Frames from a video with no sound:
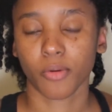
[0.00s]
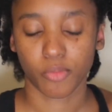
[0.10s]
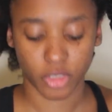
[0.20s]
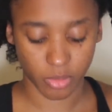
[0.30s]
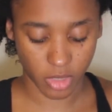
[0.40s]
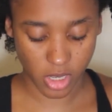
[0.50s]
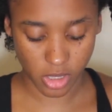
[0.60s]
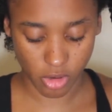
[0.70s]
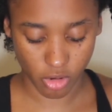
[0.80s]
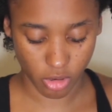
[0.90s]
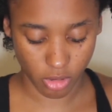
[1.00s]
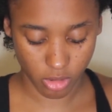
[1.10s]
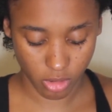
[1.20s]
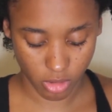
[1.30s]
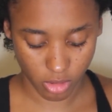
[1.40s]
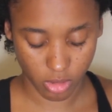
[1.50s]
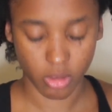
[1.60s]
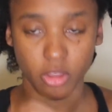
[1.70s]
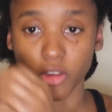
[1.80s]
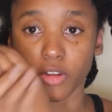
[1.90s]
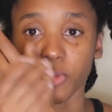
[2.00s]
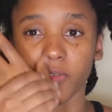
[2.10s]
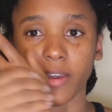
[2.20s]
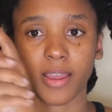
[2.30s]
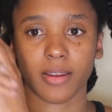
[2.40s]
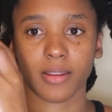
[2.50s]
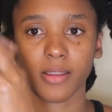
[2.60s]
which I'm thinking they're gonna, they're gonna be fine